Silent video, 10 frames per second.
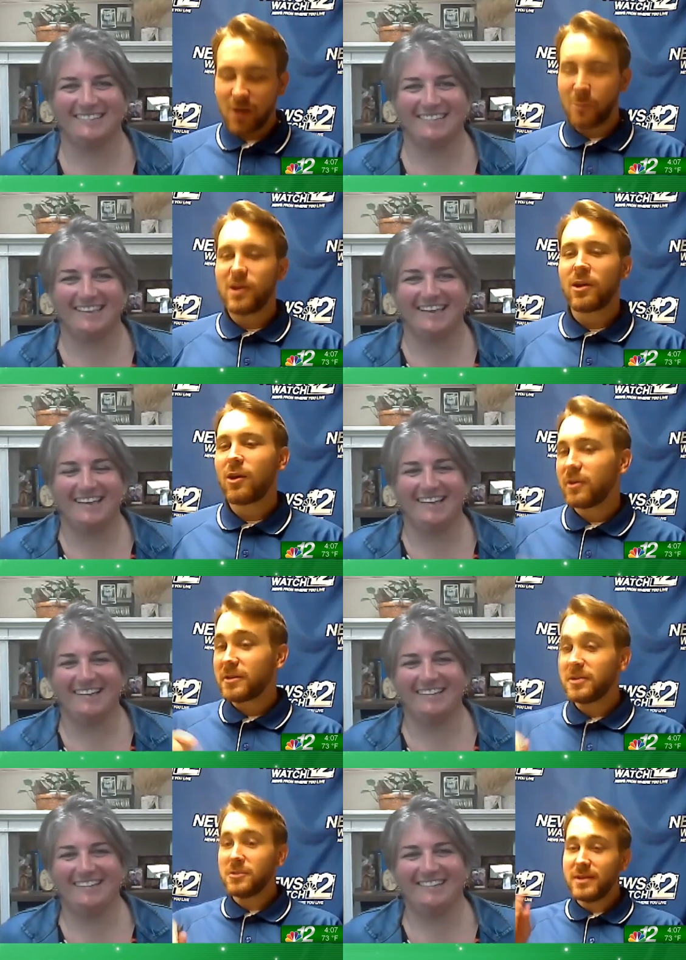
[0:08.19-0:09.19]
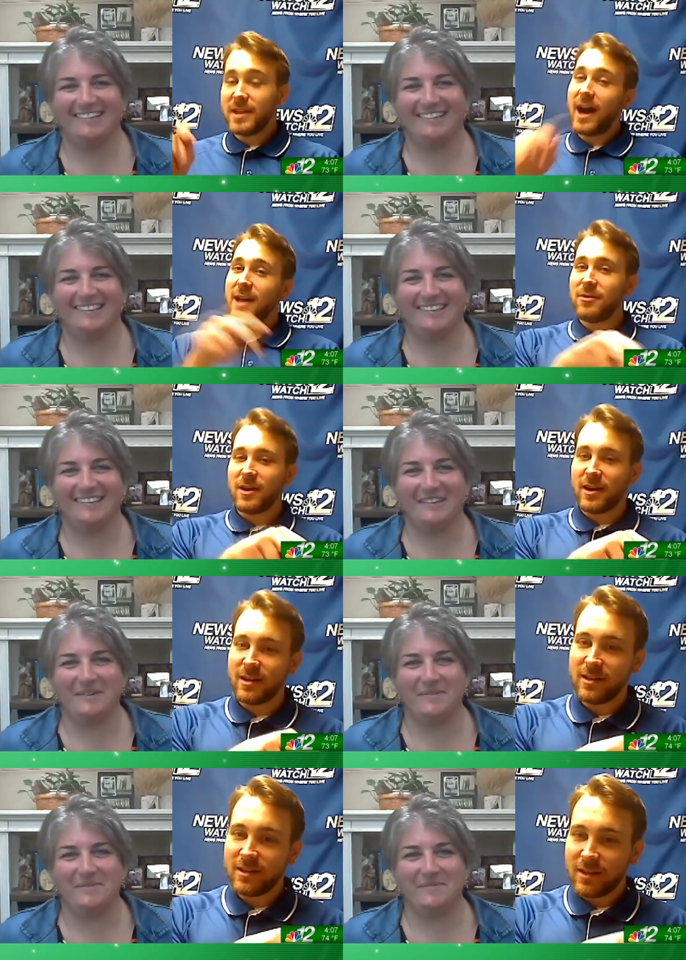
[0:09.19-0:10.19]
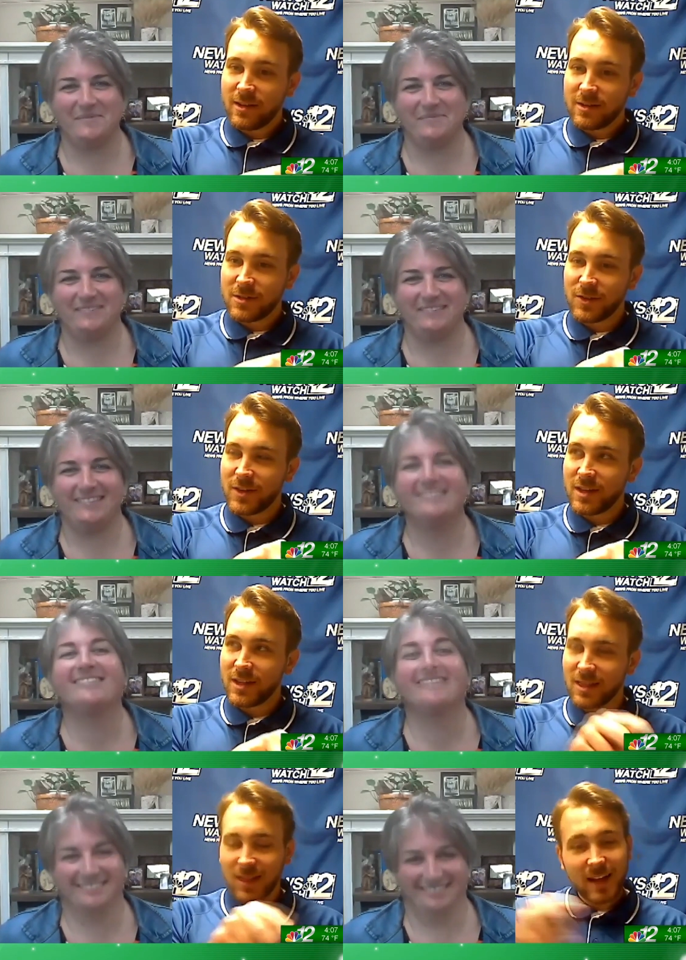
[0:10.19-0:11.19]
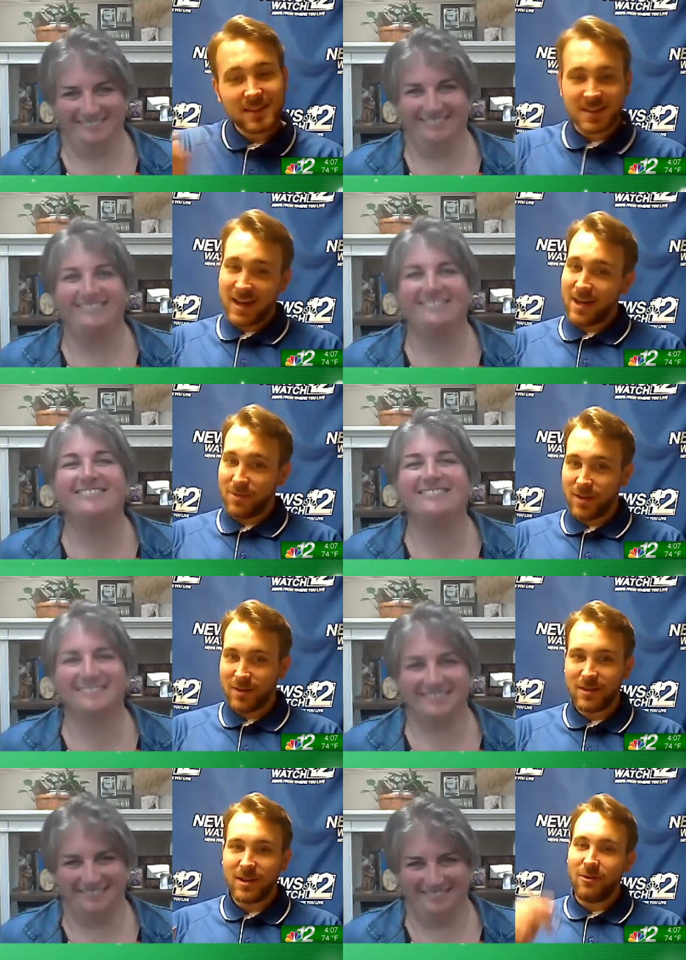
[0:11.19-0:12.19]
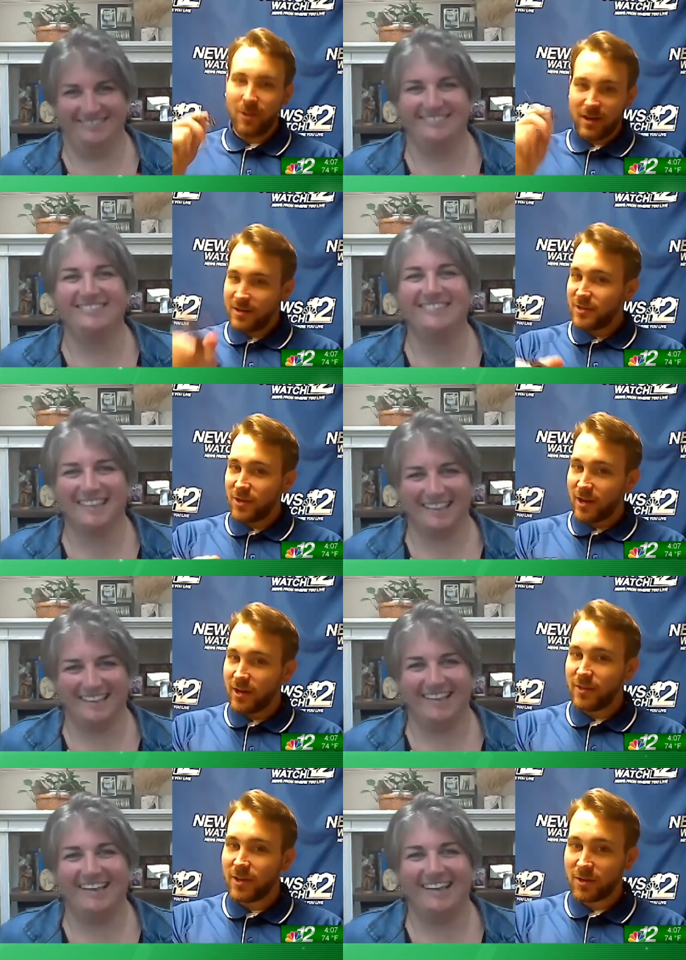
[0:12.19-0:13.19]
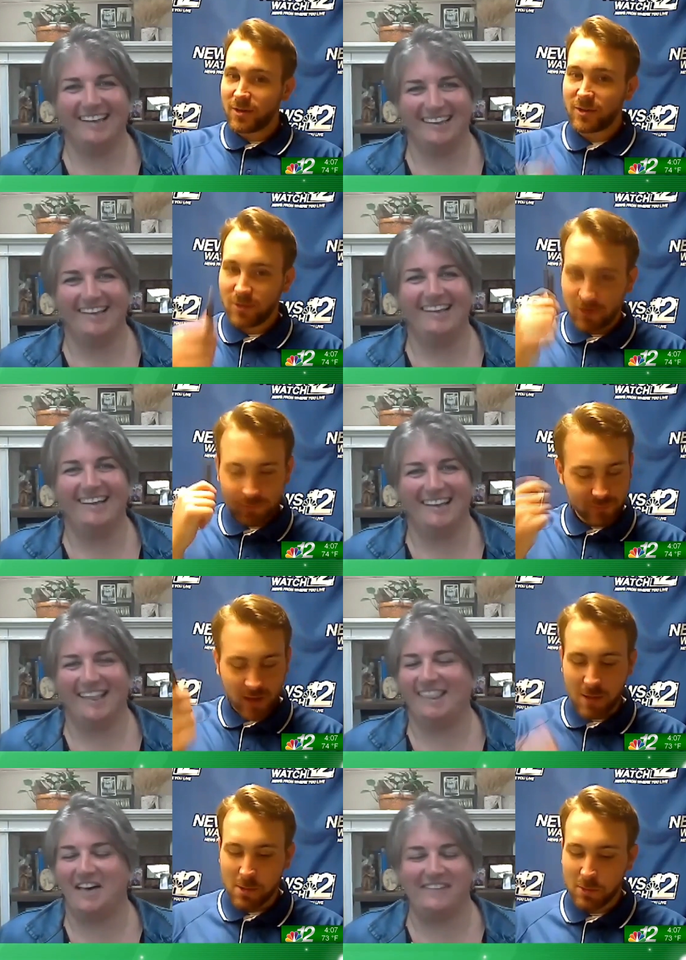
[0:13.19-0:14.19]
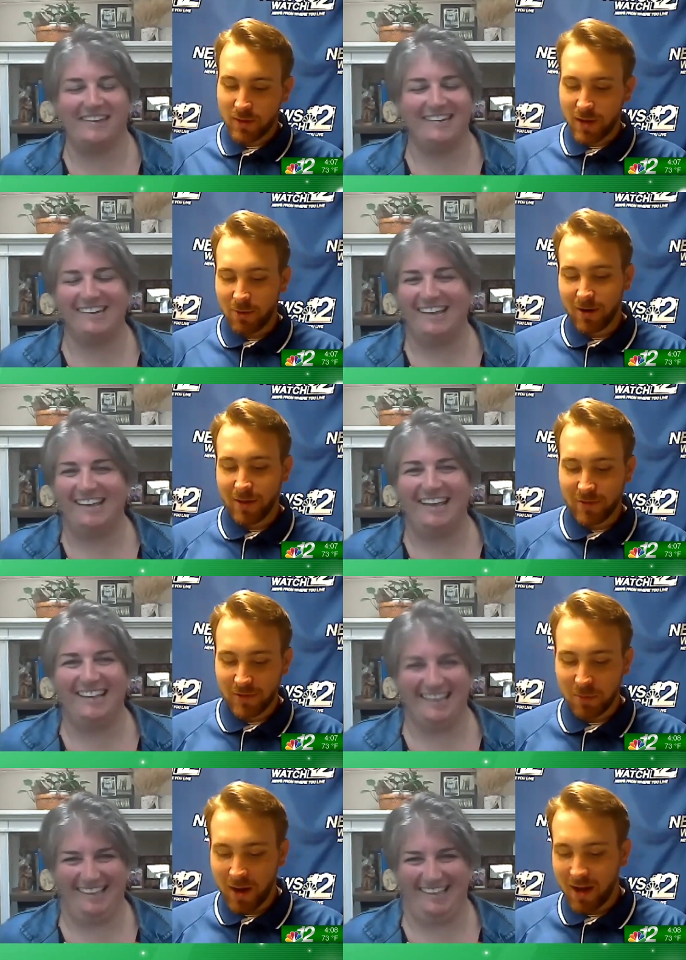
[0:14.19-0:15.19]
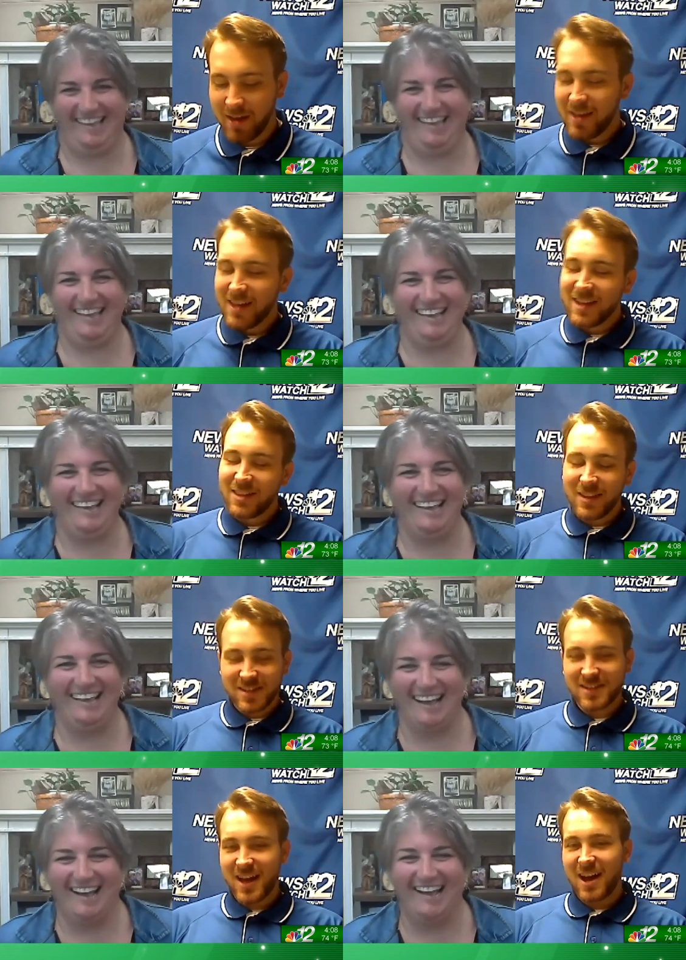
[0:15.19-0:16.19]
Speaker 1: And we are going to dive in to the Let's Dive In event. You see what I did there, Crystal? Came I love it. That one on the spot. This